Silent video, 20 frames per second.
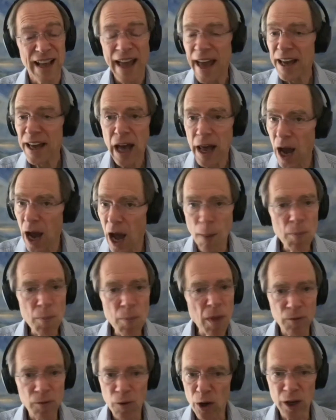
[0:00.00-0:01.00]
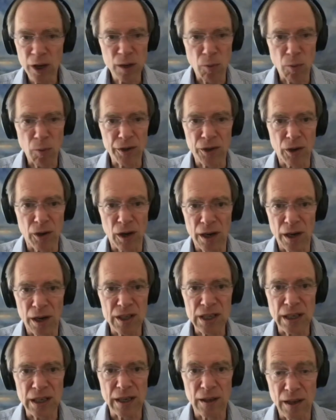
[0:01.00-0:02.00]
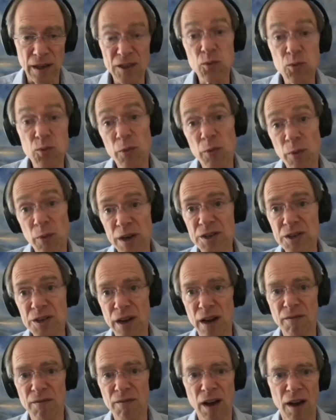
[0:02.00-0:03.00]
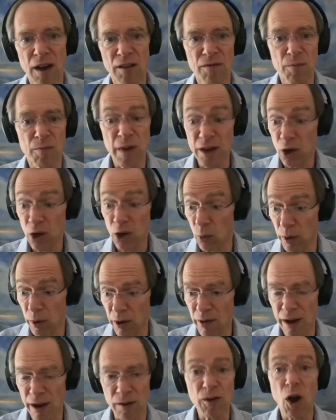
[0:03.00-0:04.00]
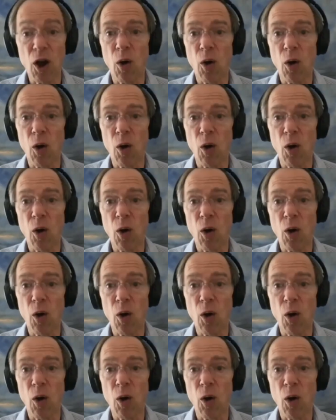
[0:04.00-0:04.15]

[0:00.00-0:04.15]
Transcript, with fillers: And, and, I'm not a very good marketer, honestly. And that's one reason that I've I've made a career out of